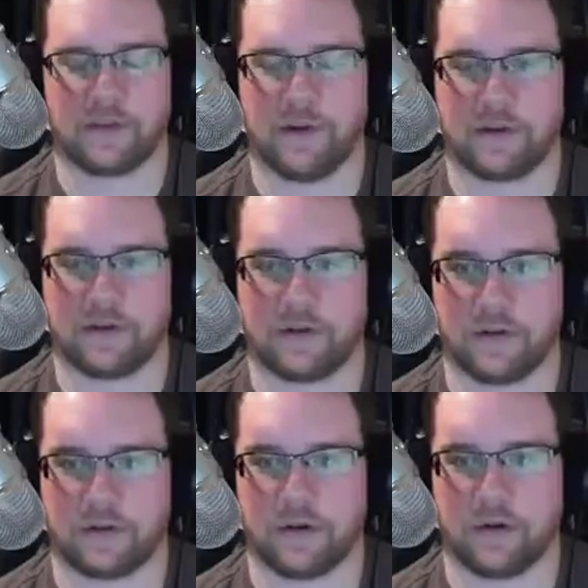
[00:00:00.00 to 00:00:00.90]
bought 2
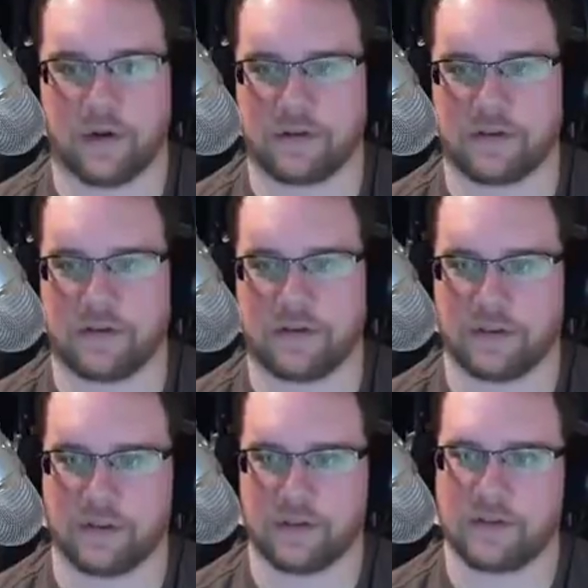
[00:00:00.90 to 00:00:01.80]
years ago and I still haven't
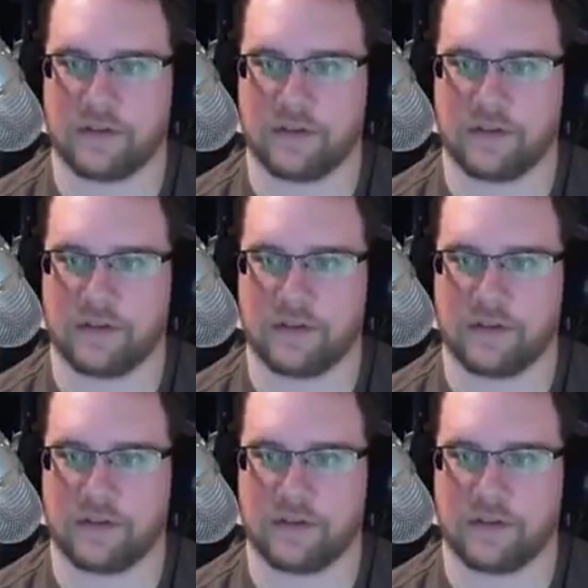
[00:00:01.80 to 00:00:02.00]
touched.